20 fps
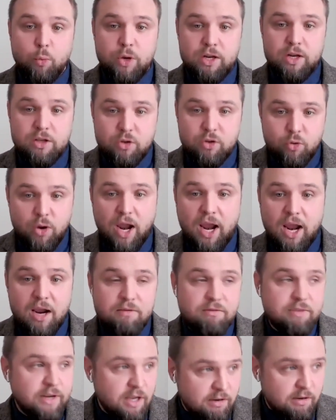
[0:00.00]
When you
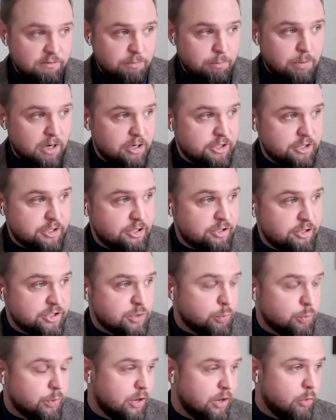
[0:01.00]
have enough
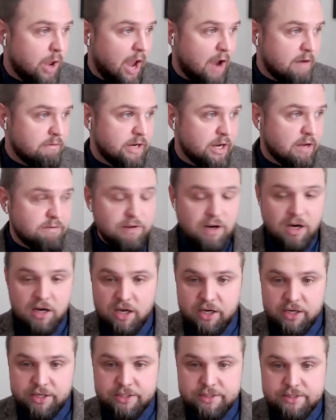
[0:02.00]
partners, when you have enough
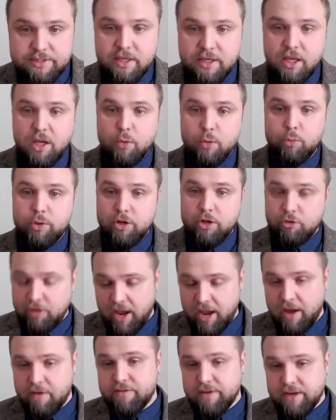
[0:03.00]
clients, when
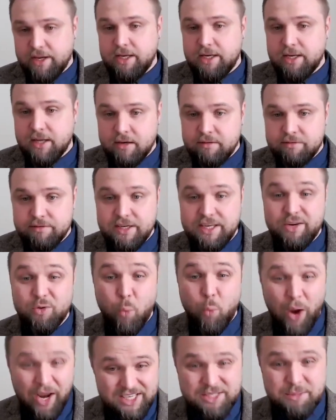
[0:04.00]
you have enough
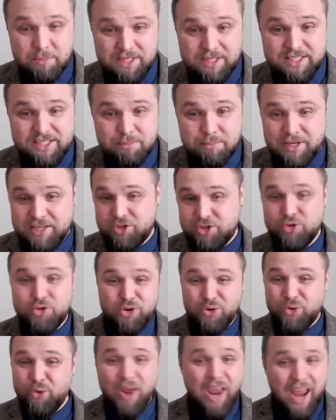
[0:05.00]
investments, but you
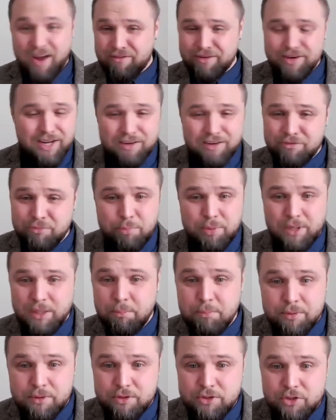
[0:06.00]
don't have enough
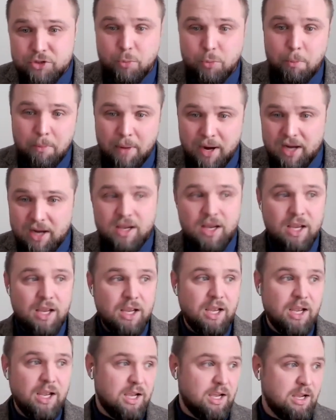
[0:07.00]
people to make
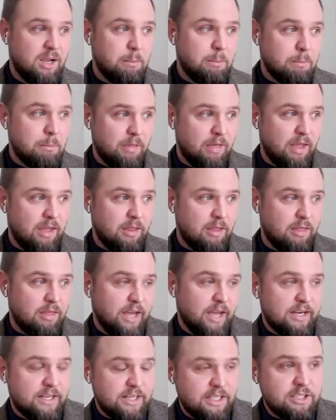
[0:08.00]

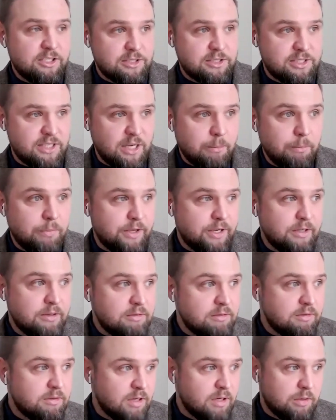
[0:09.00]
that into
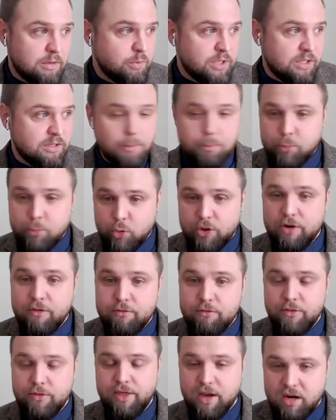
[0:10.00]
something
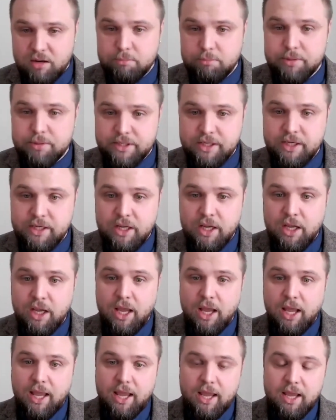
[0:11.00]
important for the company.
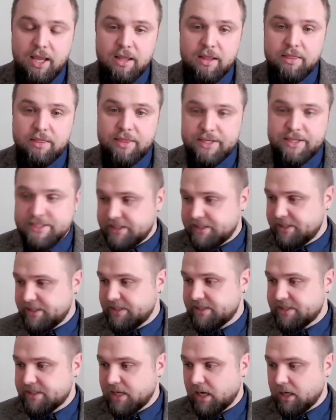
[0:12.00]
And this
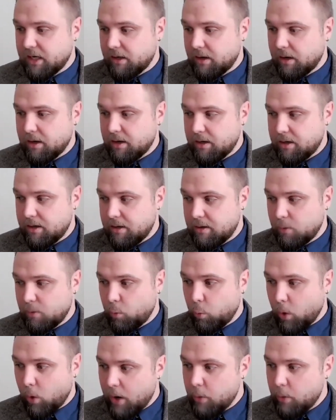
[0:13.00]
is
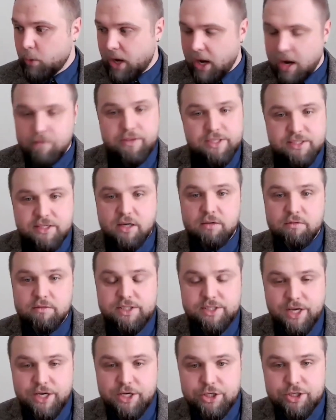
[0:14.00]
why we have this
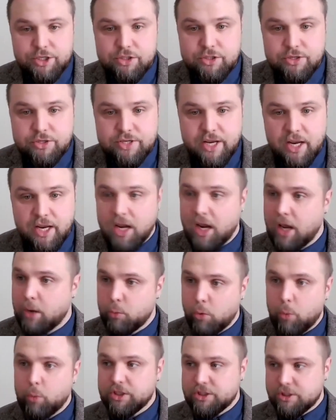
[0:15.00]
conversation today,
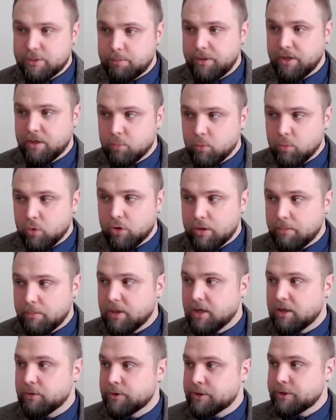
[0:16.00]
and we will speak more
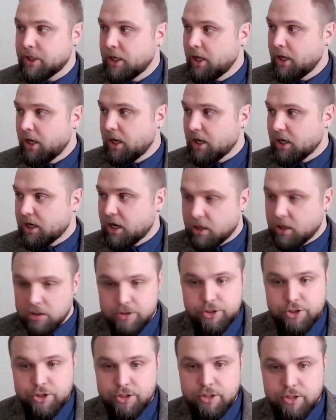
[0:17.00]
about
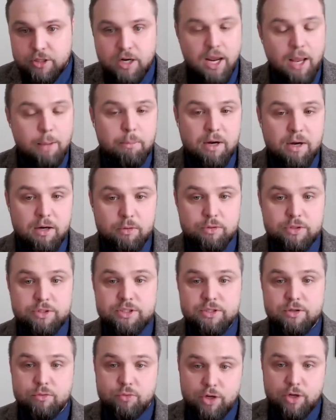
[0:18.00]
culture,
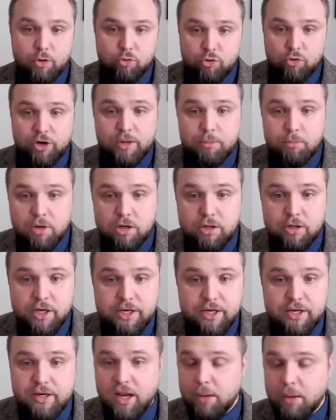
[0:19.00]
about recruiting,
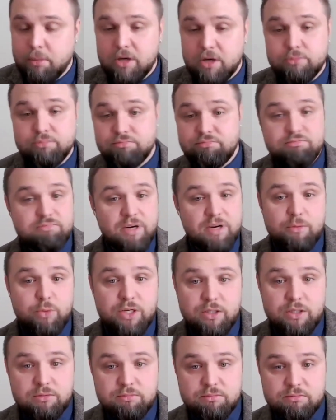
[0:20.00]
marketing, about
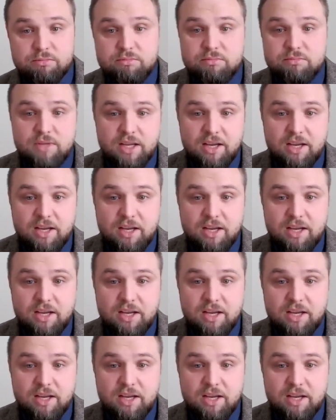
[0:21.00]
well